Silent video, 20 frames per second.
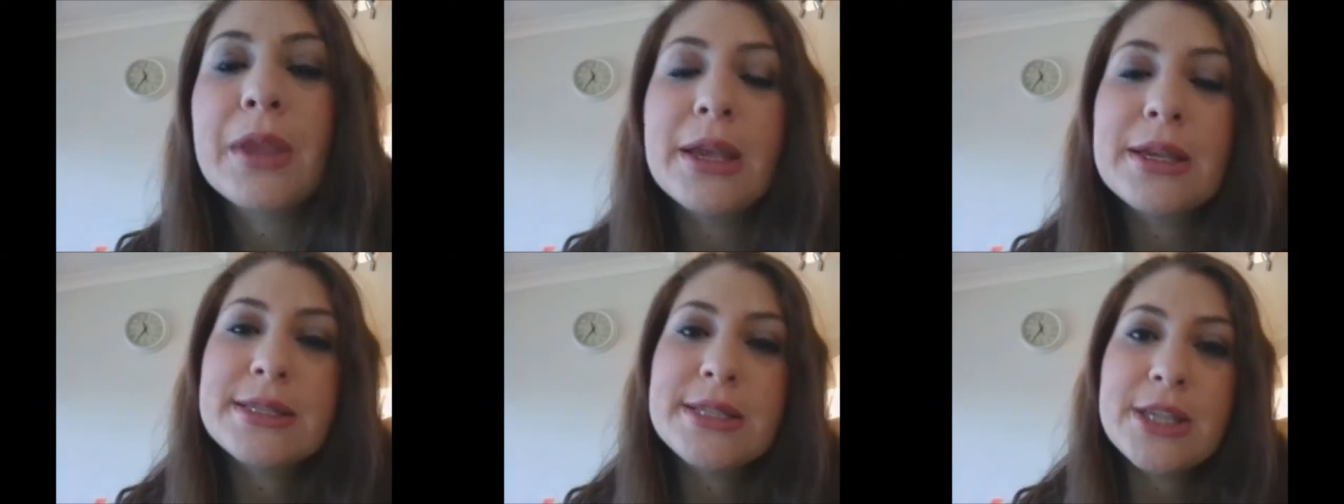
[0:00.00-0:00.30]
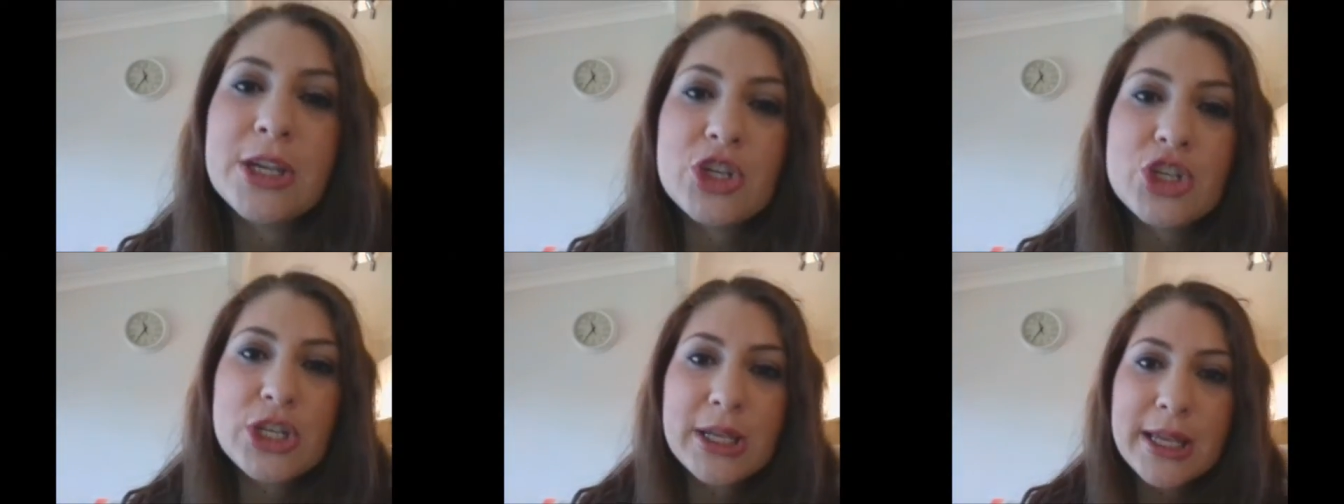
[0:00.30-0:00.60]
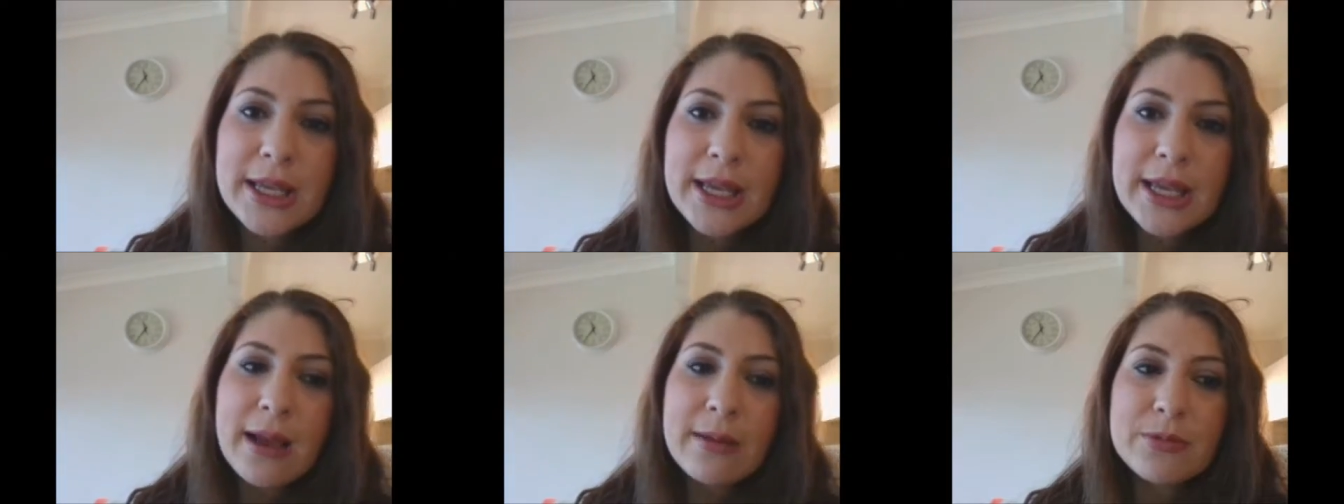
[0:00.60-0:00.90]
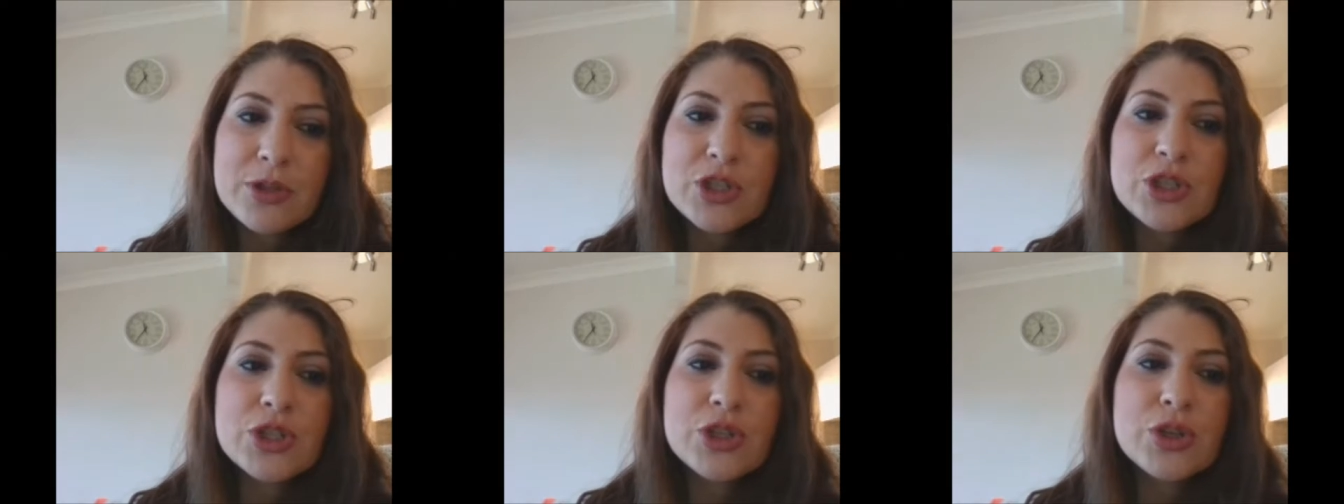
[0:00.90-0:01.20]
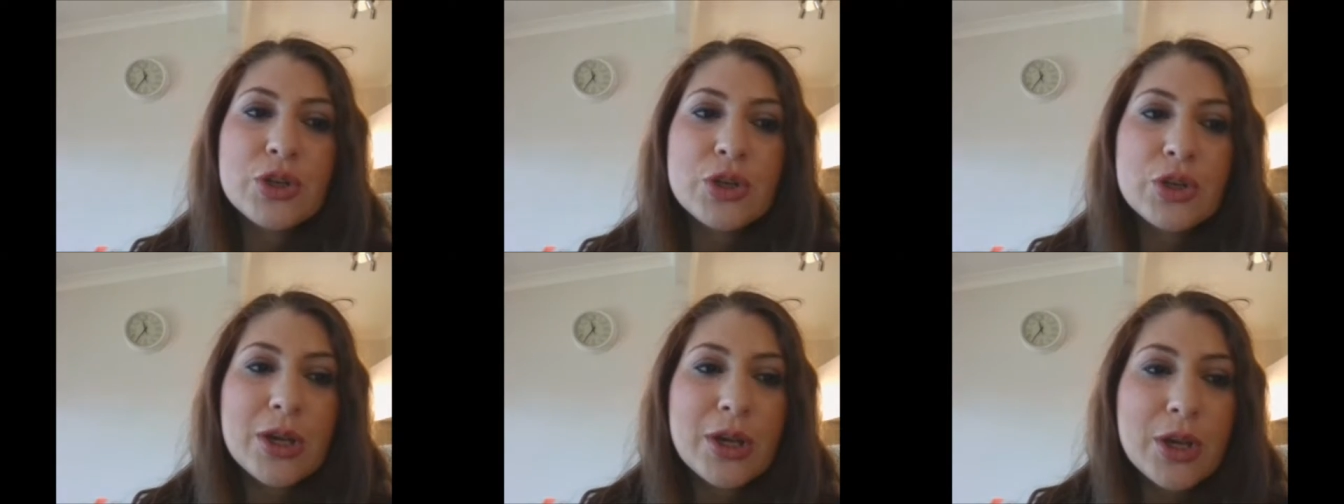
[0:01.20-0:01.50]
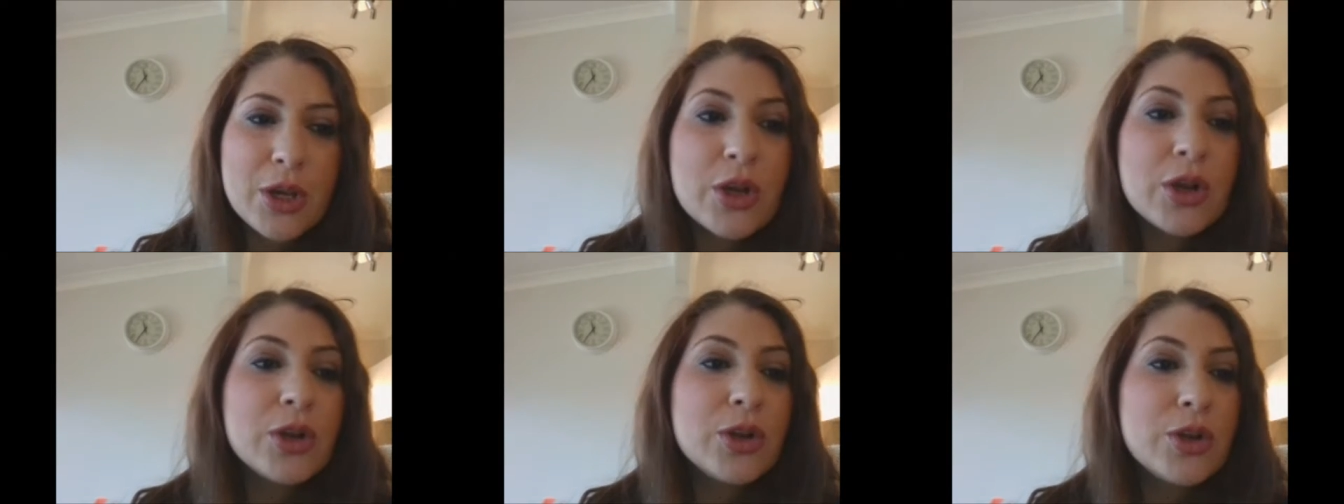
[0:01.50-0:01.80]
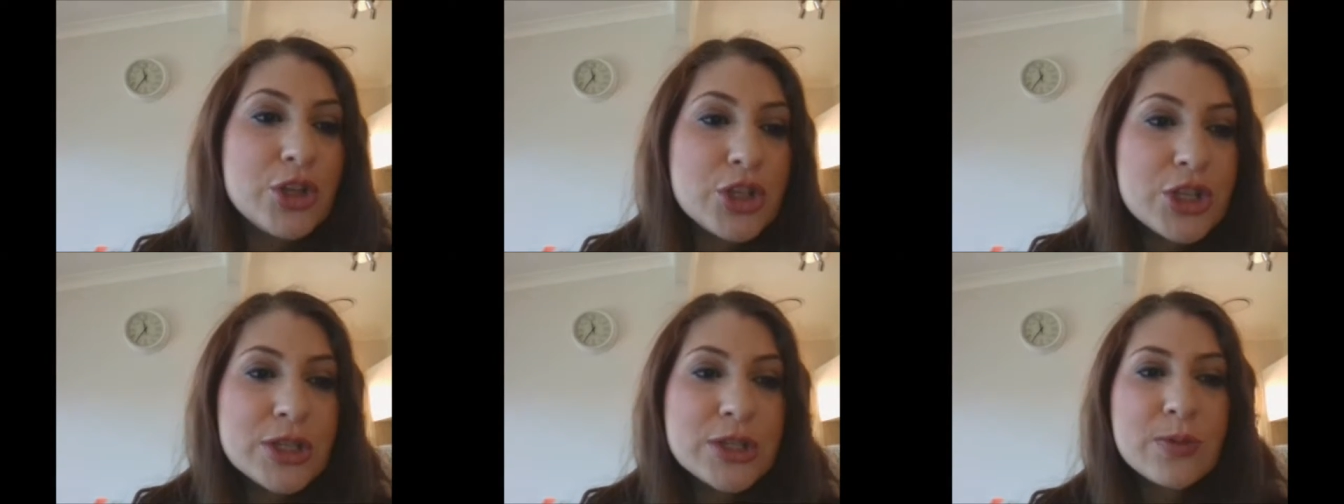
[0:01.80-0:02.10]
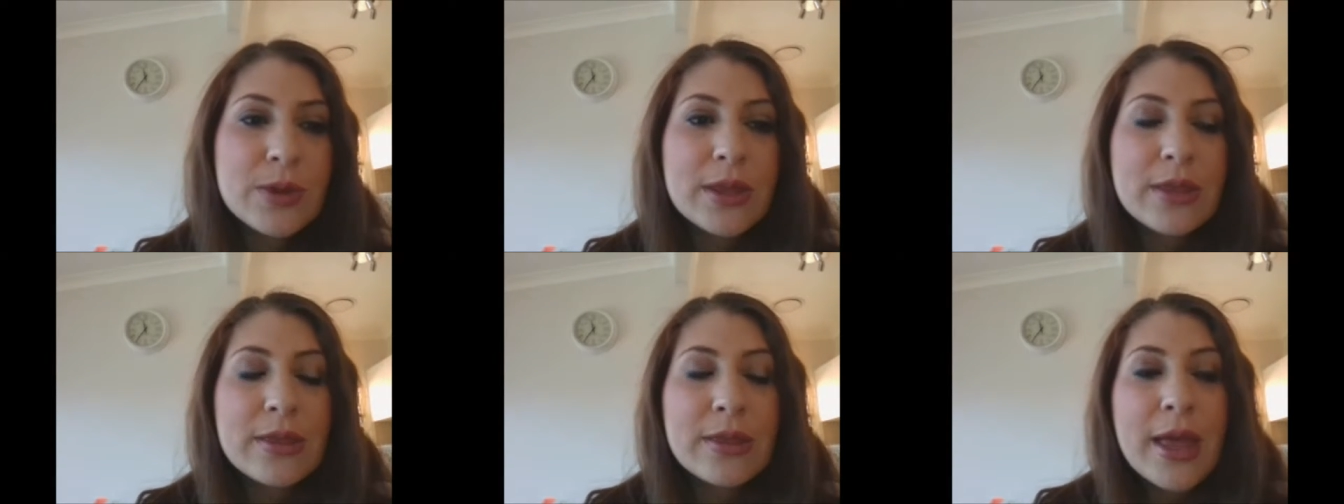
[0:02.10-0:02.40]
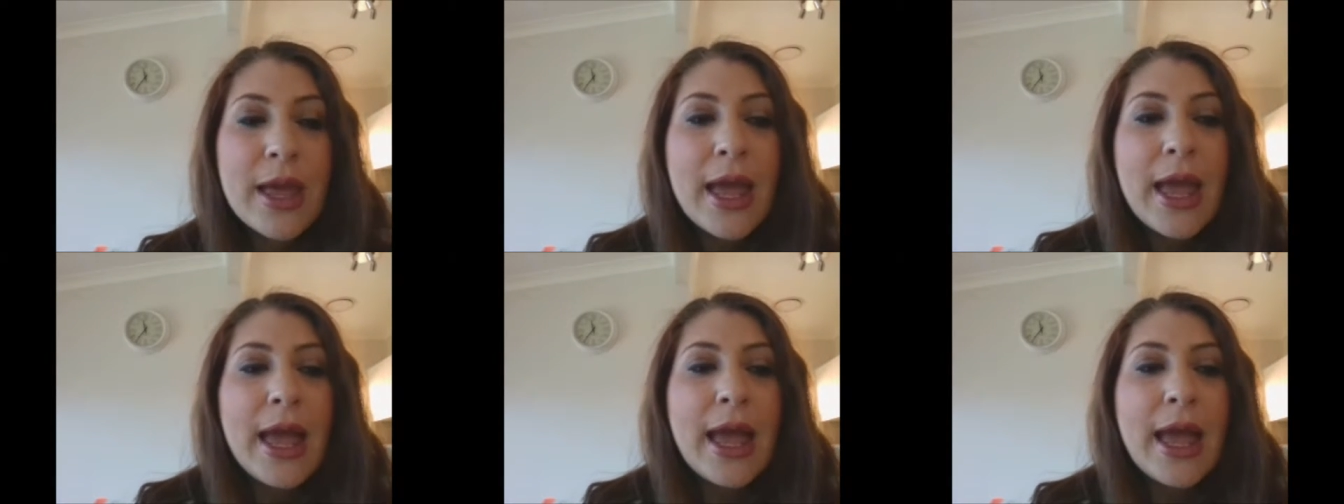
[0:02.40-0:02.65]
essentially come to conclusions with.